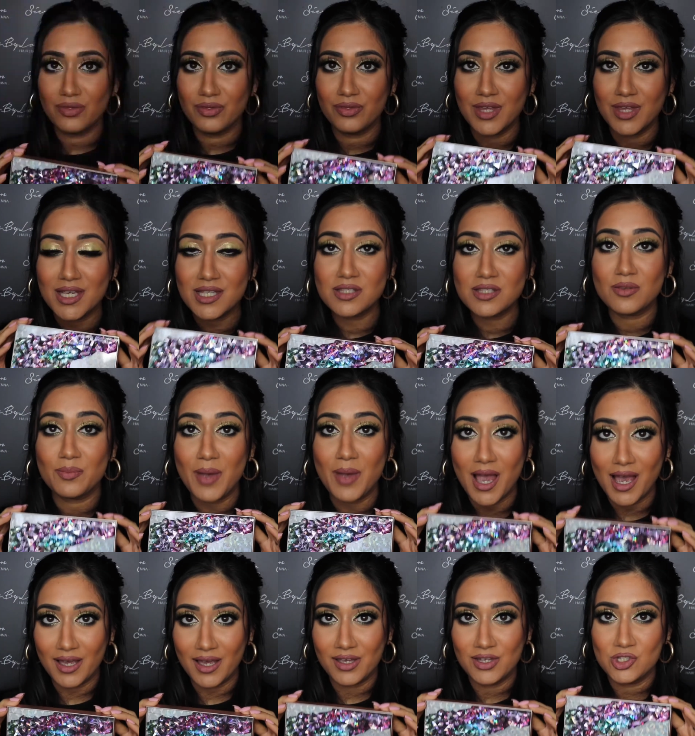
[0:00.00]
This
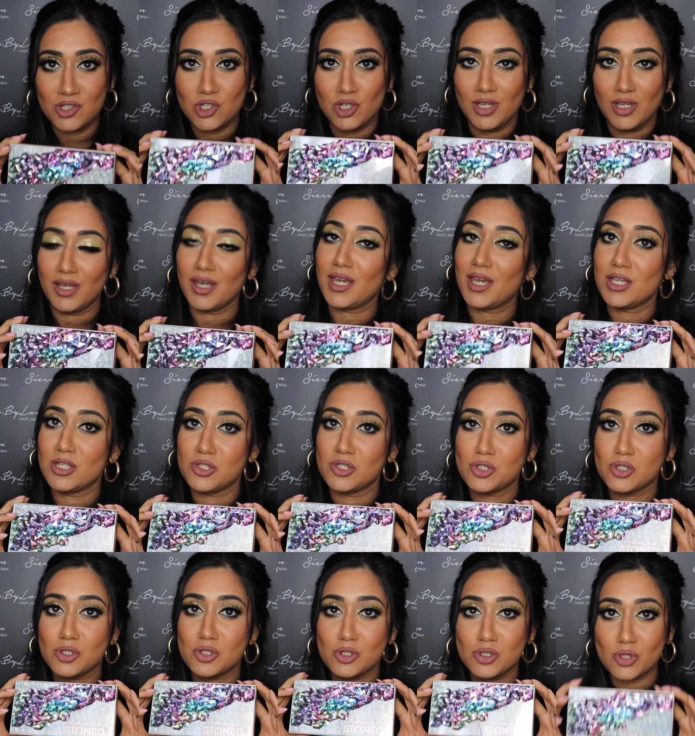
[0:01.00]
packaging is
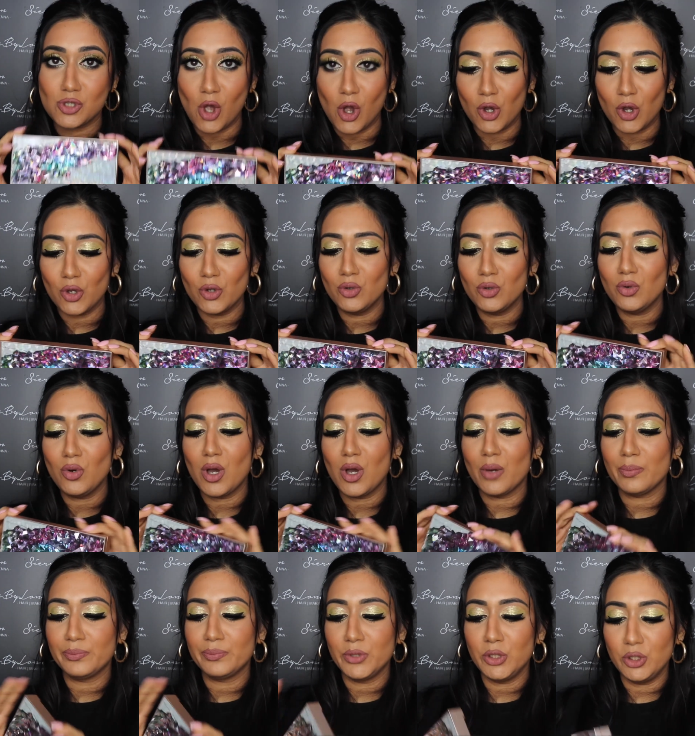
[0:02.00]
so
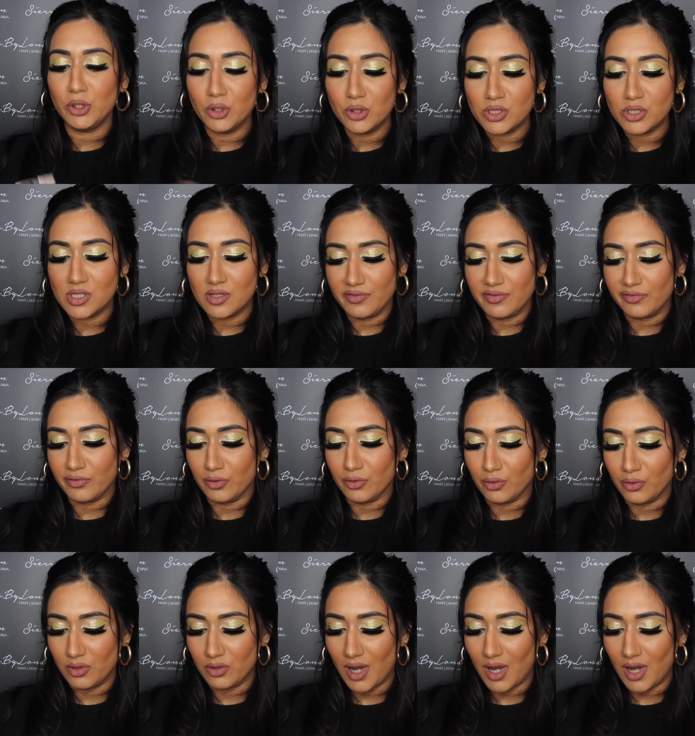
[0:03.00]
beautiful.